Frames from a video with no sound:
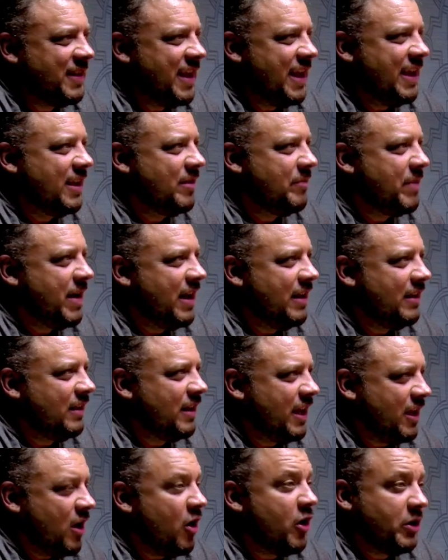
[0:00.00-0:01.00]
thinking about
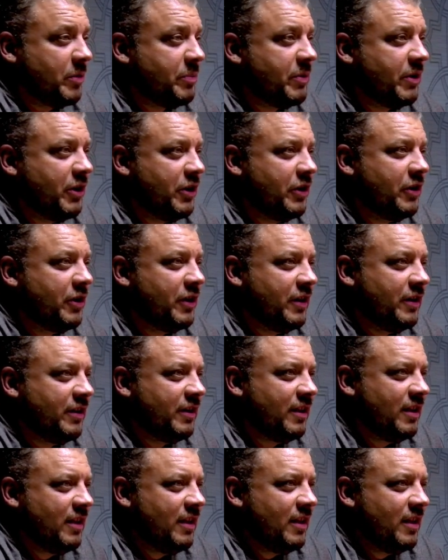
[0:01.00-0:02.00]
like entrepreneurs,
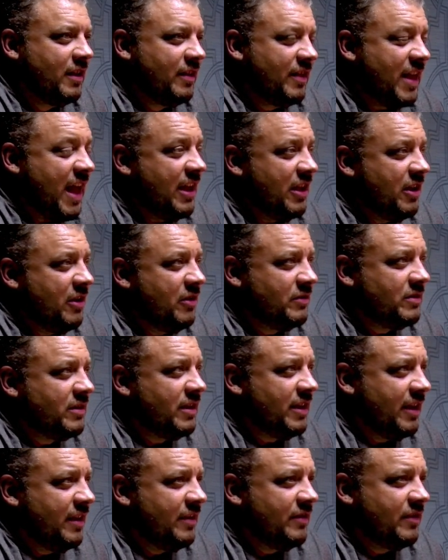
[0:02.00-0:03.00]
yeah, that
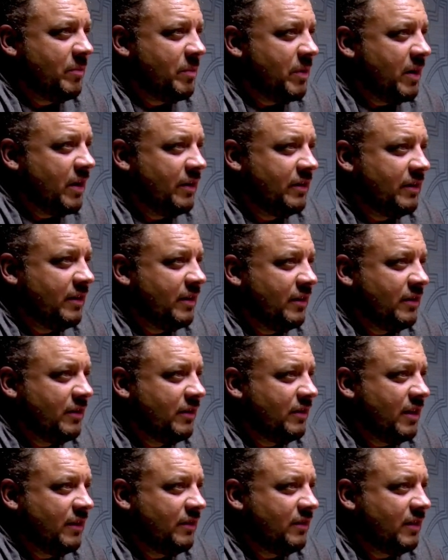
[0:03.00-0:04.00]
usually is the person that's
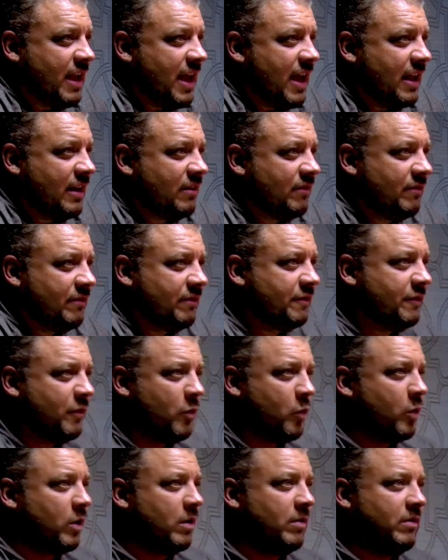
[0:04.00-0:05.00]
that's got
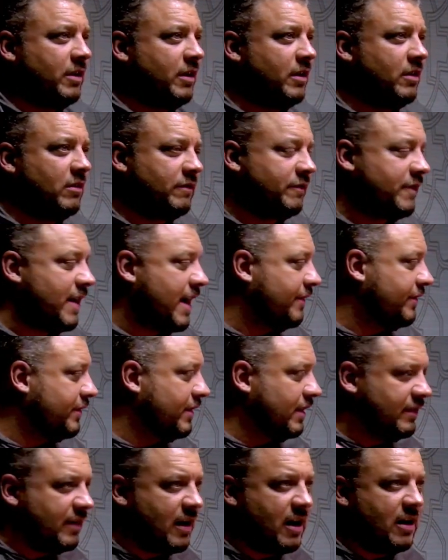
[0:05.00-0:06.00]
four, you know, five,
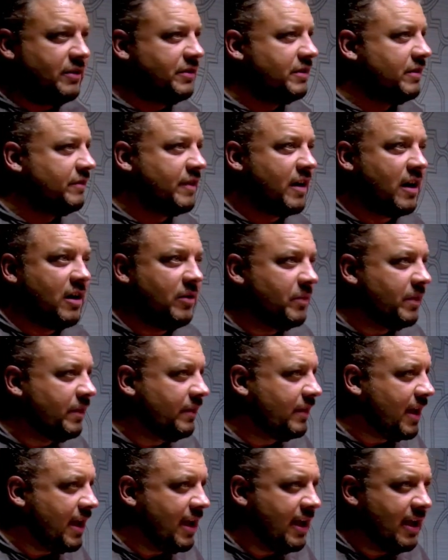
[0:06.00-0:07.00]
six irons in the fire at one
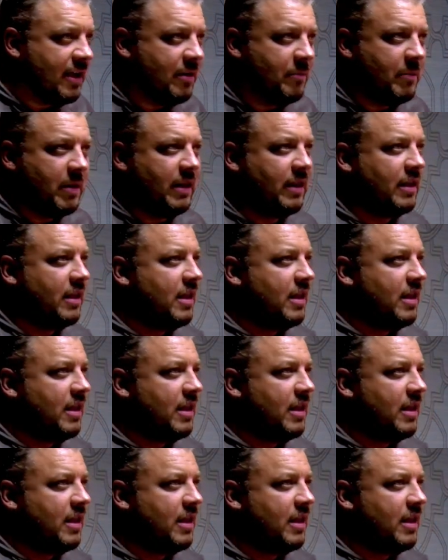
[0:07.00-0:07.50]
time, and oh,